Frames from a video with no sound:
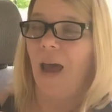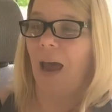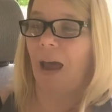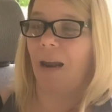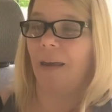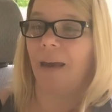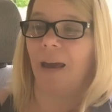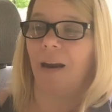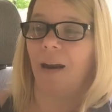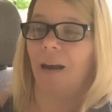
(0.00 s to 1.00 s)
And
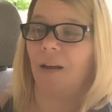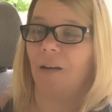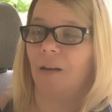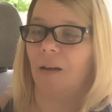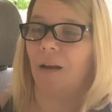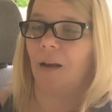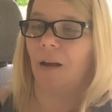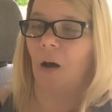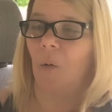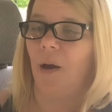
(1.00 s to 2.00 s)
again,
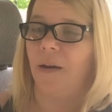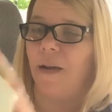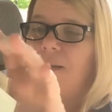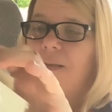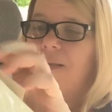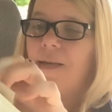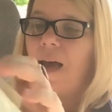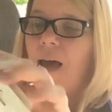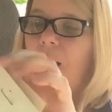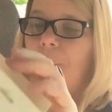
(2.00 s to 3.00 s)
oh, it doesn't
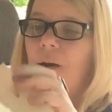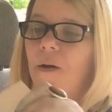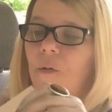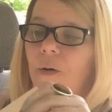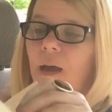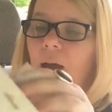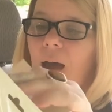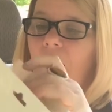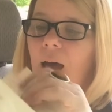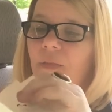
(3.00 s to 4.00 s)
say how many you get.
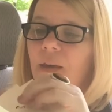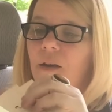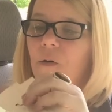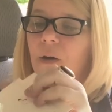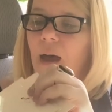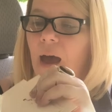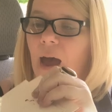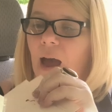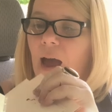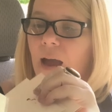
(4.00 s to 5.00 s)
I think you get
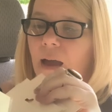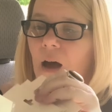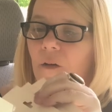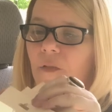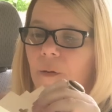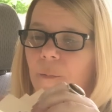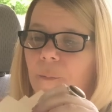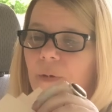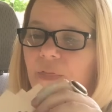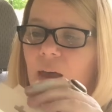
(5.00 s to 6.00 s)
eight of them,
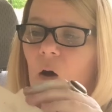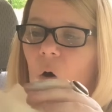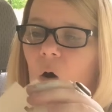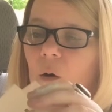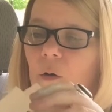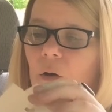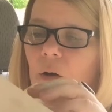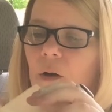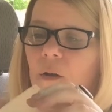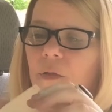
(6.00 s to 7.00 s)
but they are
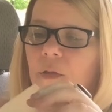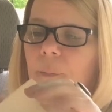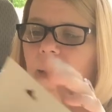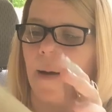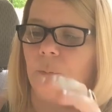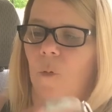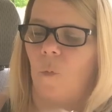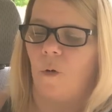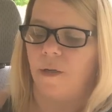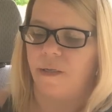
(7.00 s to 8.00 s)
the paper
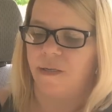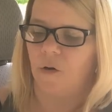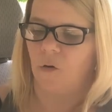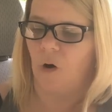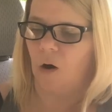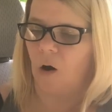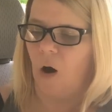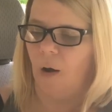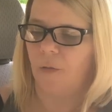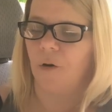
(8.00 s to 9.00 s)
ones. They're not,
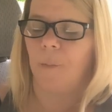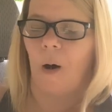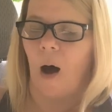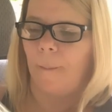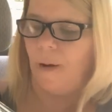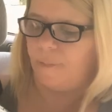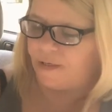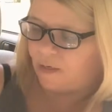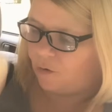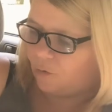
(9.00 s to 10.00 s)
they're pop-up
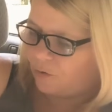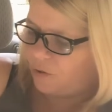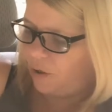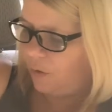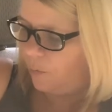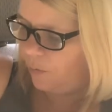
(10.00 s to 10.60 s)
stickers too.